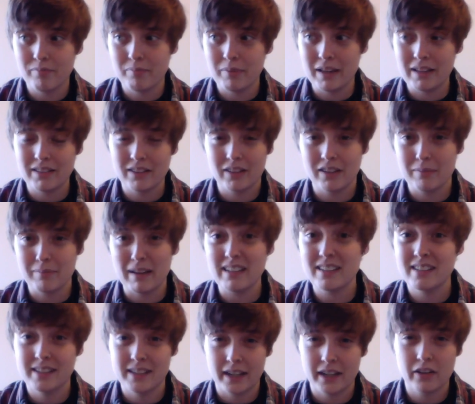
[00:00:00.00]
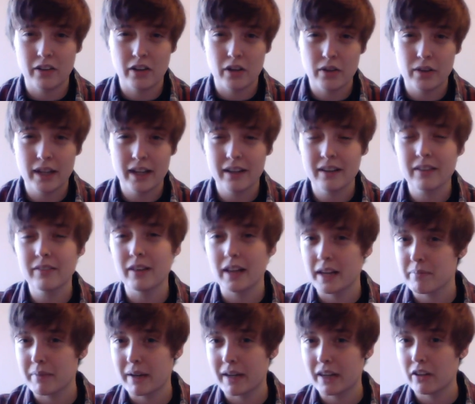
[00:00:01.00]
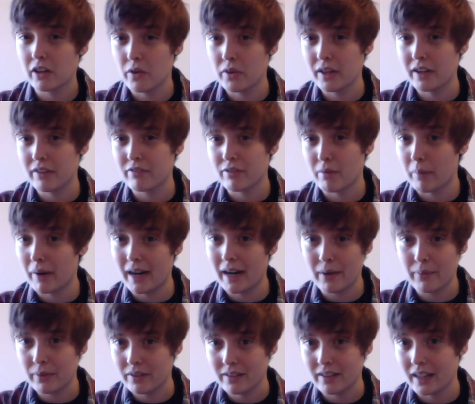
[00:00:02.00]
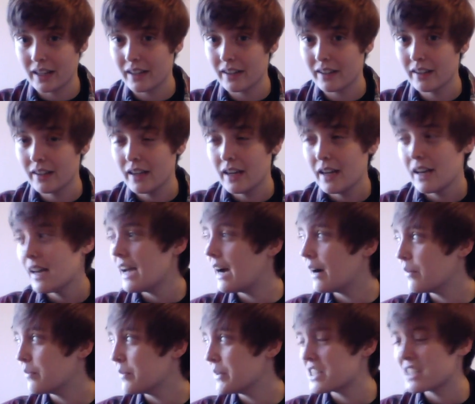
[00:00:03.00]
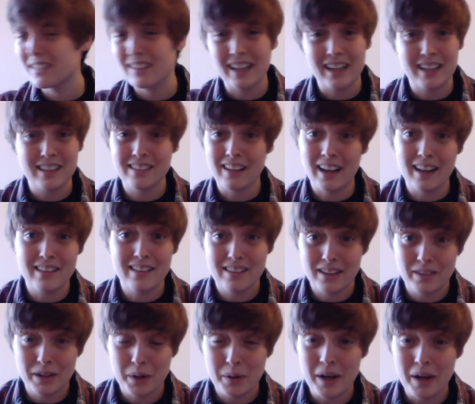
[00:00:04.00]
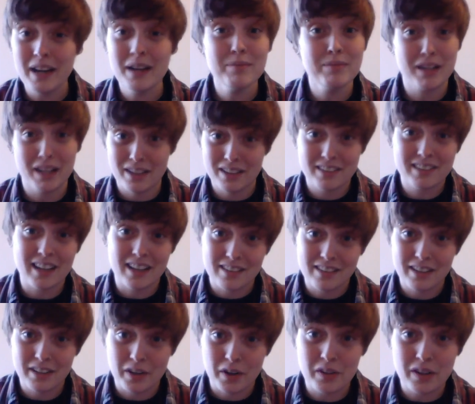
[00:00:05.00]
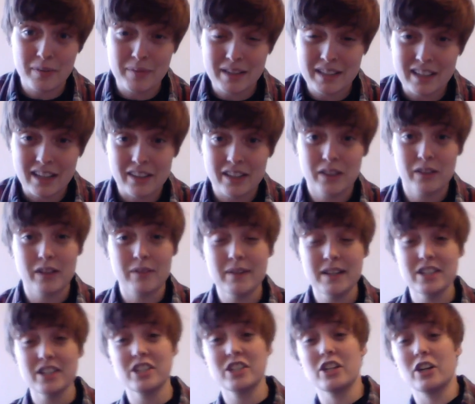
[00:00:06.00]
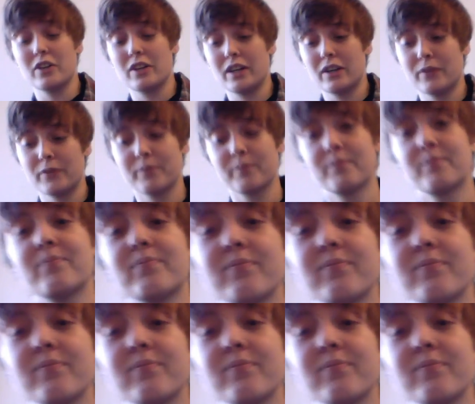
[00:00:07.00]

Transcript: basically my sick clothing, like my clothing from when I was sick, which is like a size 0. And I'm not a size 0, let me tell you. Let me just show you.